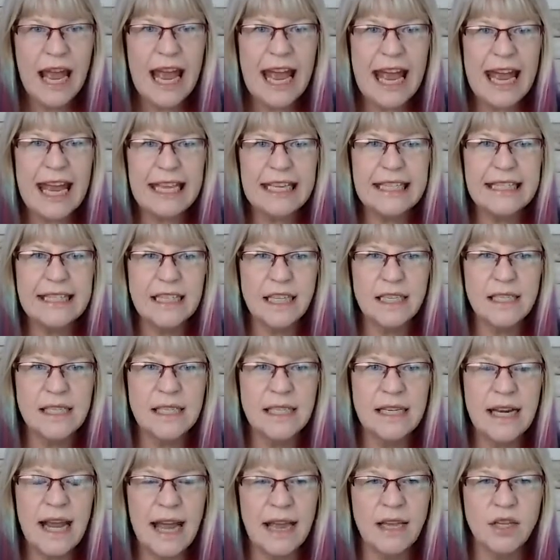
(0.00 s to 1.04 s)
It
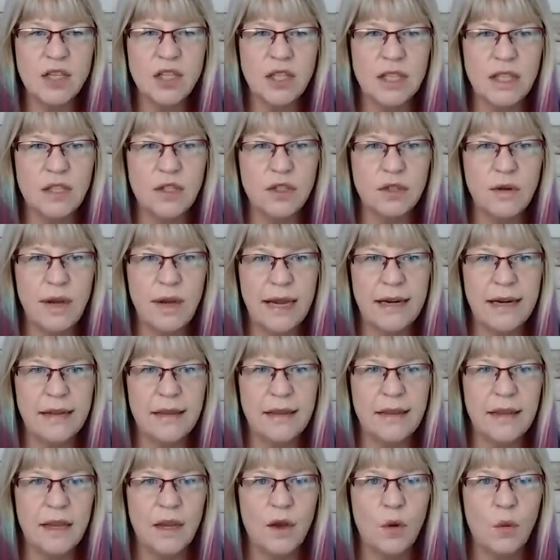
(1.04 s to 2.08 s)
doesn't actually do
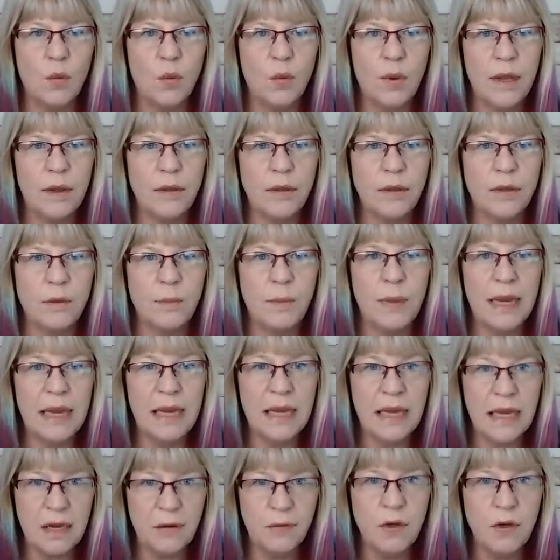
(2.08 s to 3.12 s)
anything with the
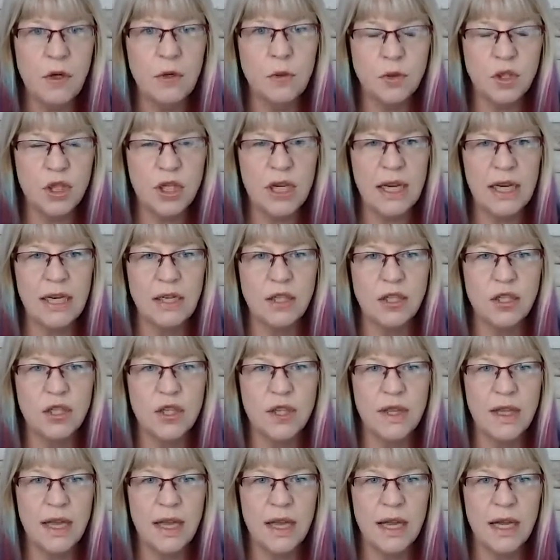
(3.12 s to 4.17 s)
behavioral change
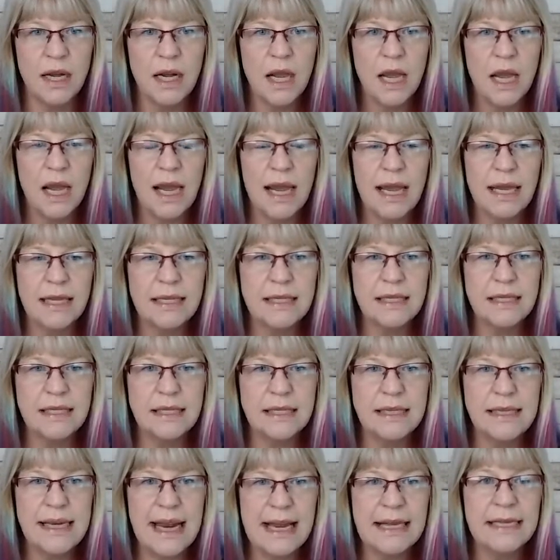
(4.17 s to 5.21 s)
that is
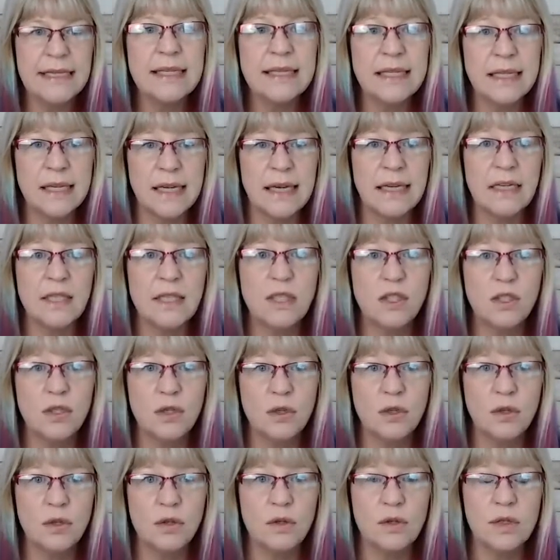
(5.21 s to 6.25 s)
necessary
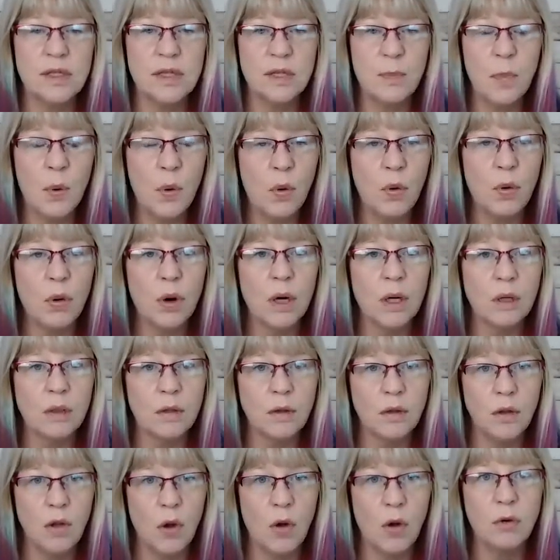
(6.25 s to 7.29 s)
to support
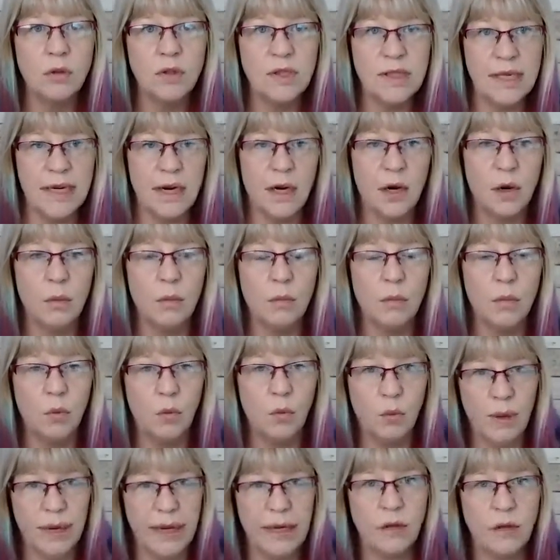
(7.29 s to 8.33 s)
long-term
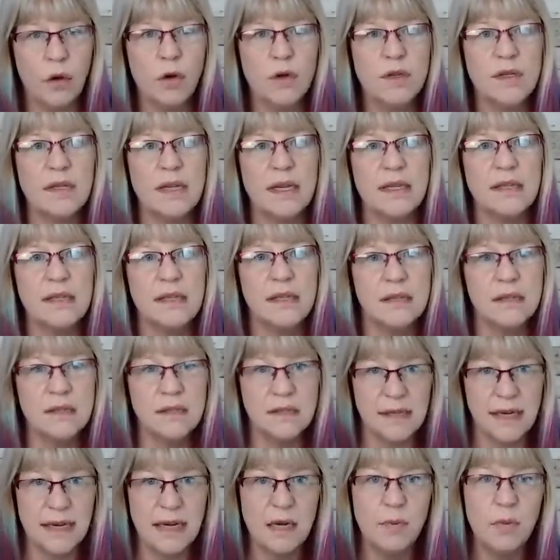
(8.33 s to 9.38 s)
weight loss and
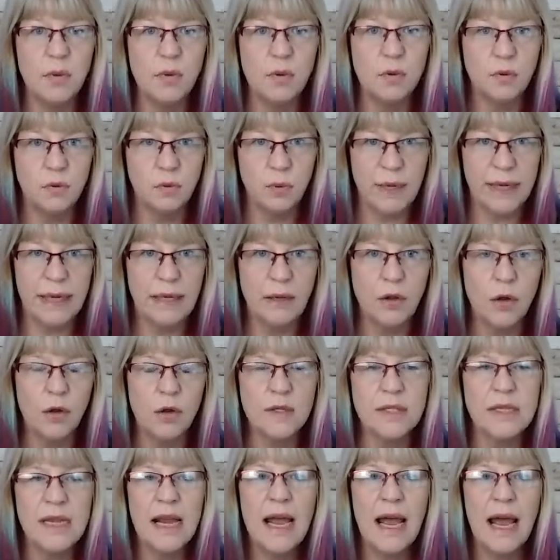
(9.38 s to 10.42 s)
sustainable mm-hmm. weight
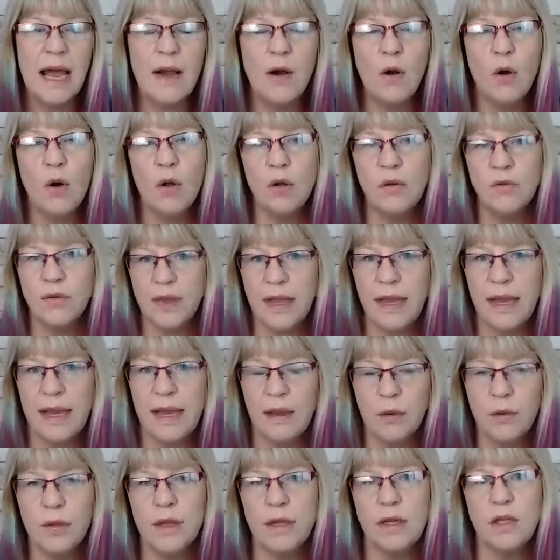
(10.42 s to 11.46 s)
loss, and all of the
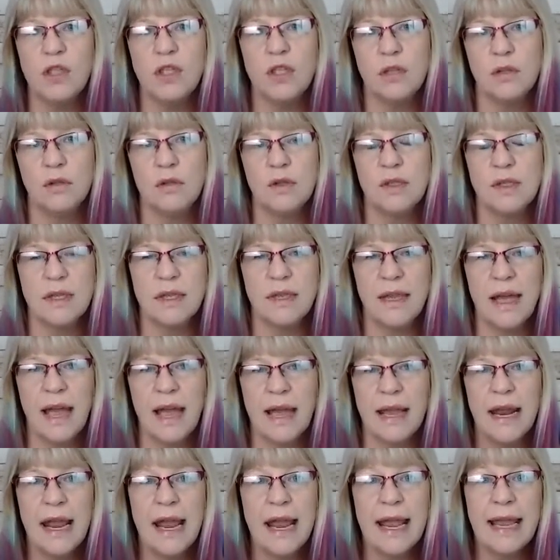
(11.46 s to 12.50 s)
health issues that
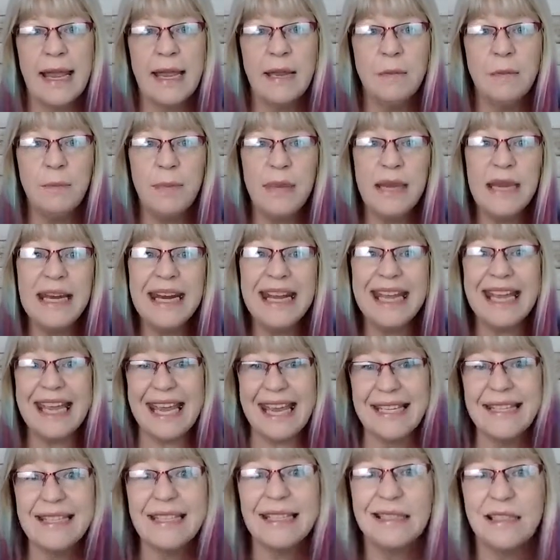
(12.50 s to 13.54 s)
can be
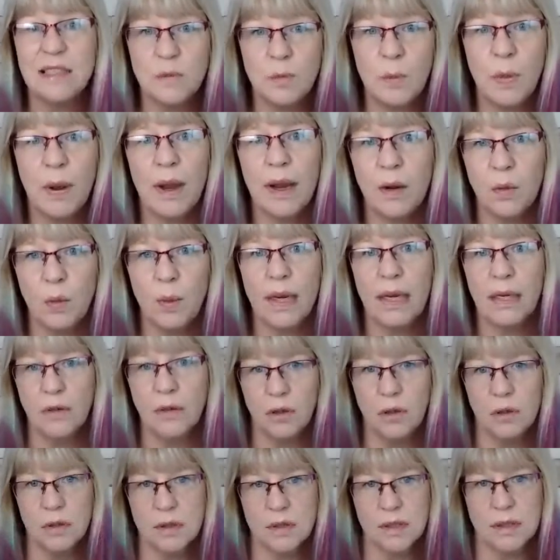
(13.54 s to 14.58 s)
negated by weight
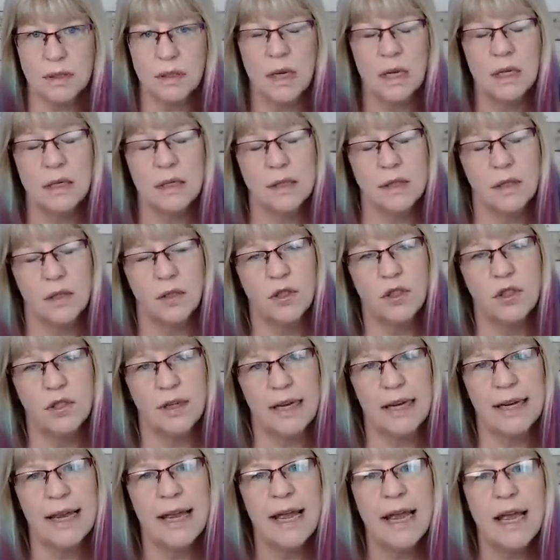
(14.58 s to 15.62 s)
loss surgery.
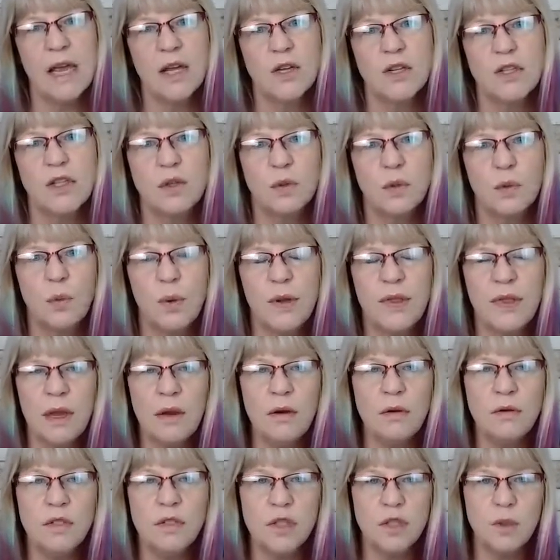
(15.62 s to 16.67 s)
So
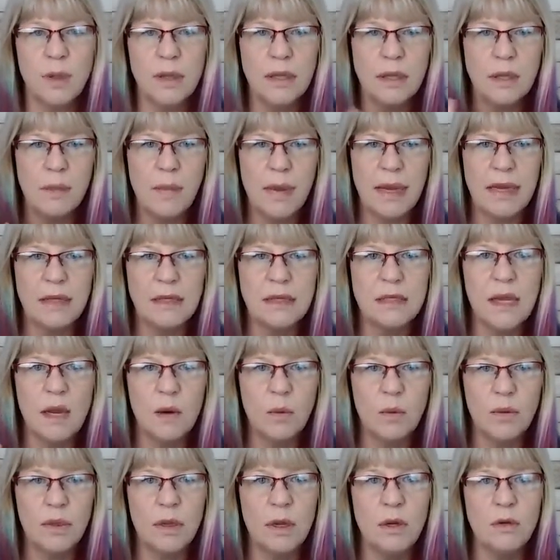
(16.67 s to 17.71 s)
without doing the mindset,
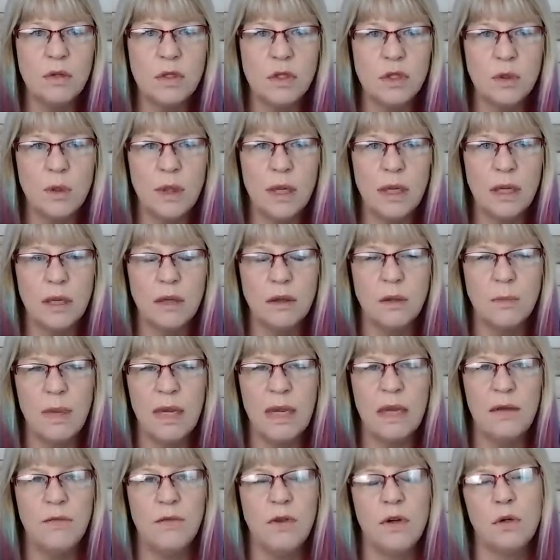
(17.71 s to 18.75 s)
without doing the
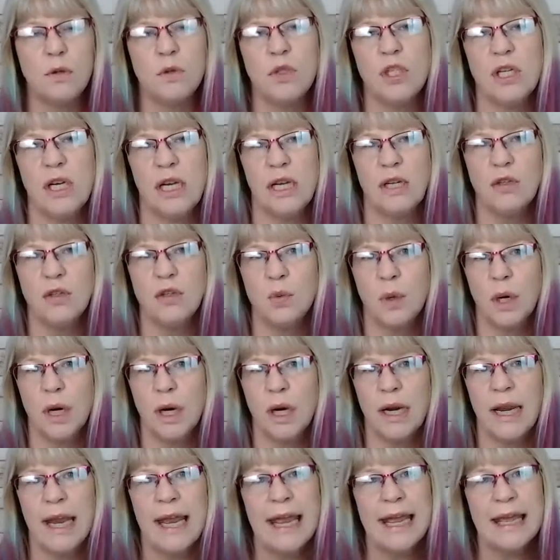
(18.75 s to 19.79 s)
behavioral change
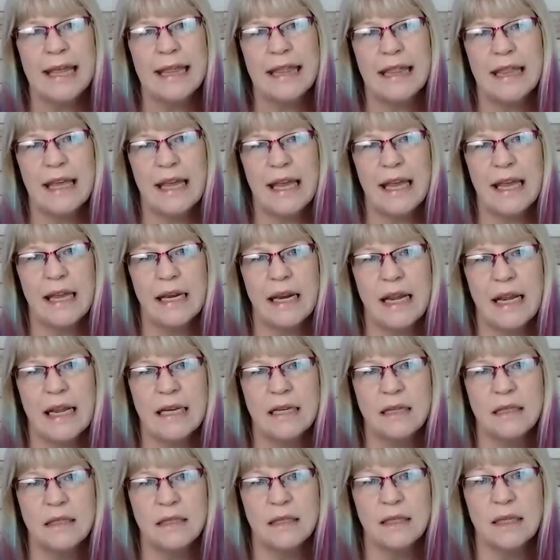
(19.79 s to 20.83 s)
work, then
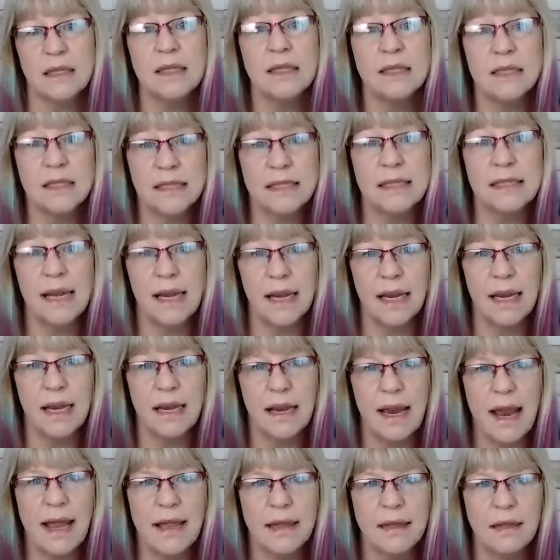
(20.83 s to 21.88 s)
it doesn't stick.
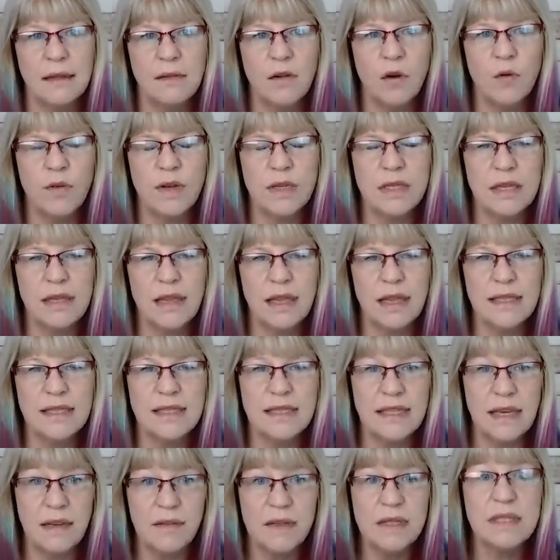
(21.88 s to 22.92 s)
And obviously that's
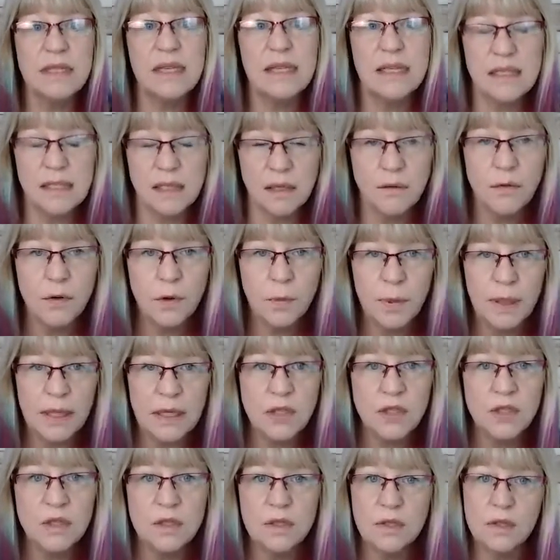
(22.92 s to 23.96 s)
devastating for
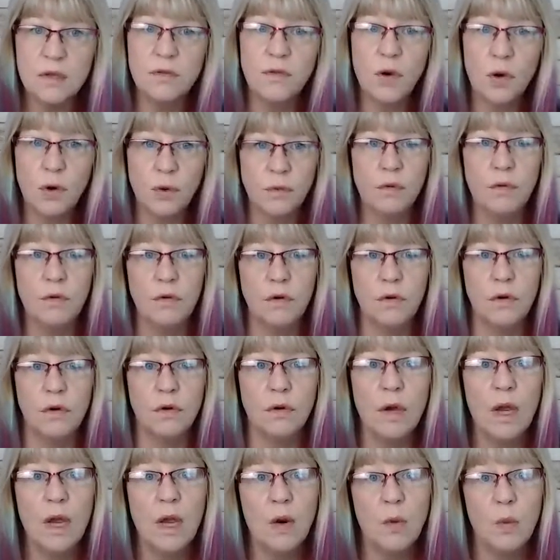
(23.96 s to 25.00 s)
patients who've gone through
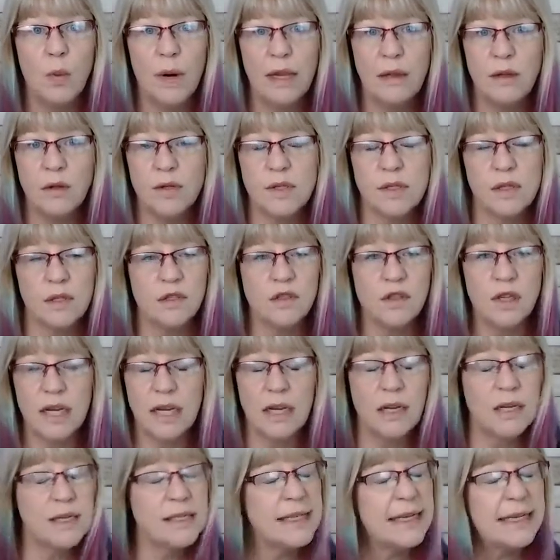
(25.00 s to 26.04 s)
weight loss surgery,
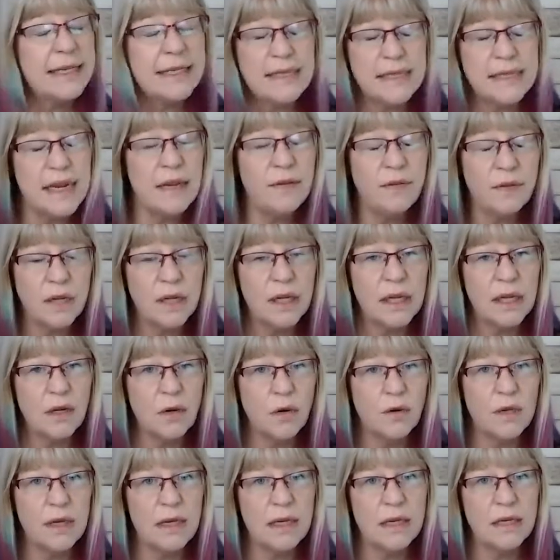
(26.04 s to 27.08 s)
because it is definitely
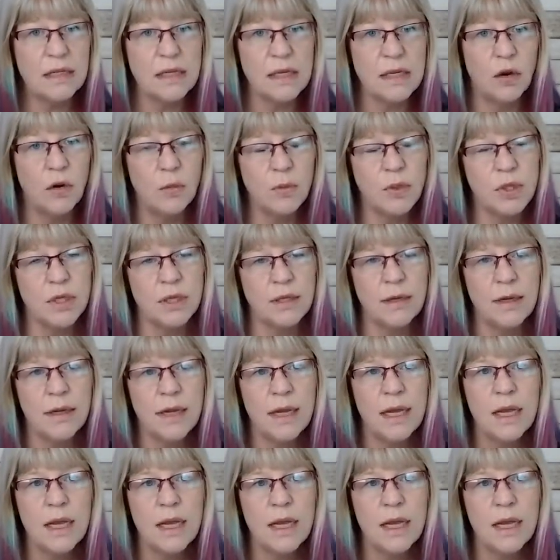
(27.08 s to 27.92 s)
not the easy option.